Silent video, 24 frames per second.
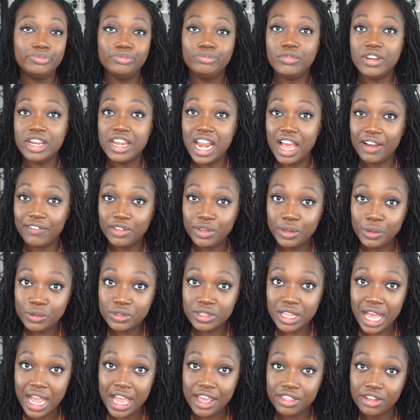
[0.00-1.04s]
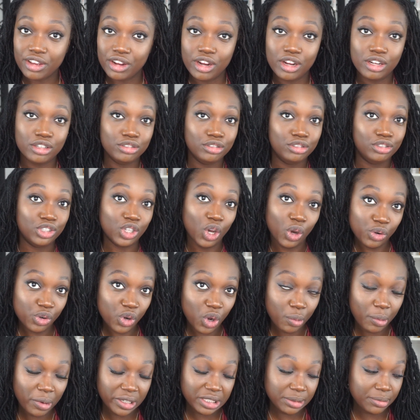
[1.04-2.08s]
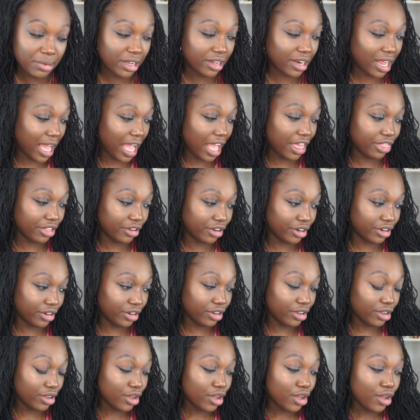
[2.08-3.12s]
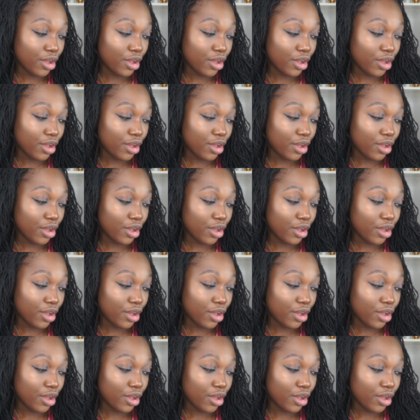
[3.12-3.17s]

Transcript: Never used either. Don't know much about either.